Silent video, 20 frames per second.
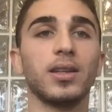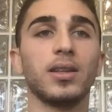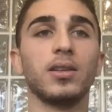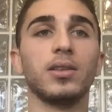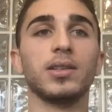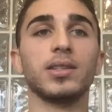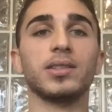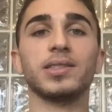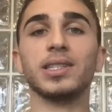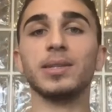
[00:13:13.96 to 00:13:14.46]

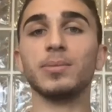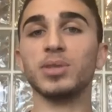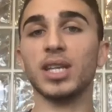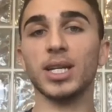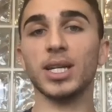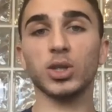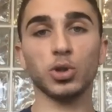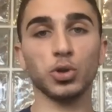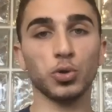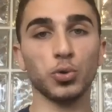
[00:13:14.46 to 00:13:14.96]
It seems
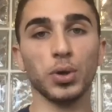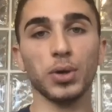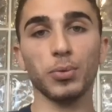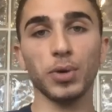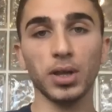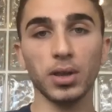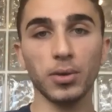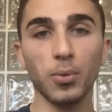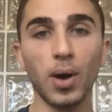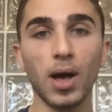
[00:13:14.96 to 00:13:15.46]
like they're doing
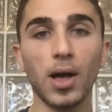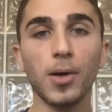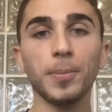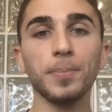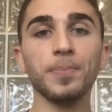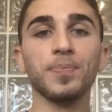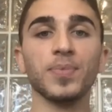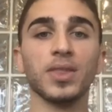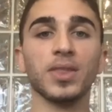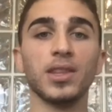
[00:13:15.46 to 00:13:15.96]
really
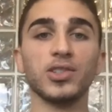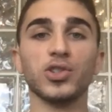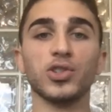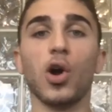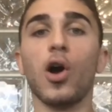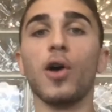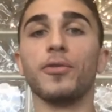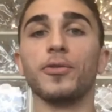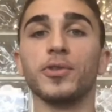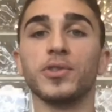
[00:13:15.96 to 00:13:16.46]
well. This
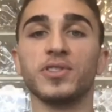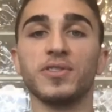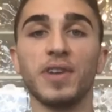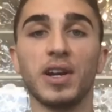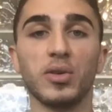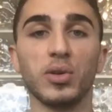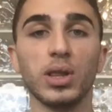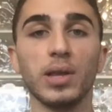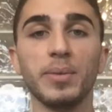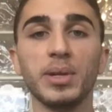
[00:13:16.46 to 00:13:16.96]
offer is
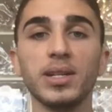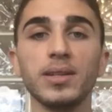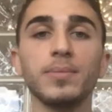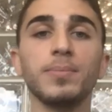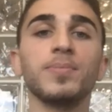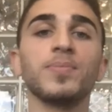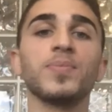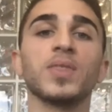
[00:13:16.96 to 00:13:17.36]
very limited.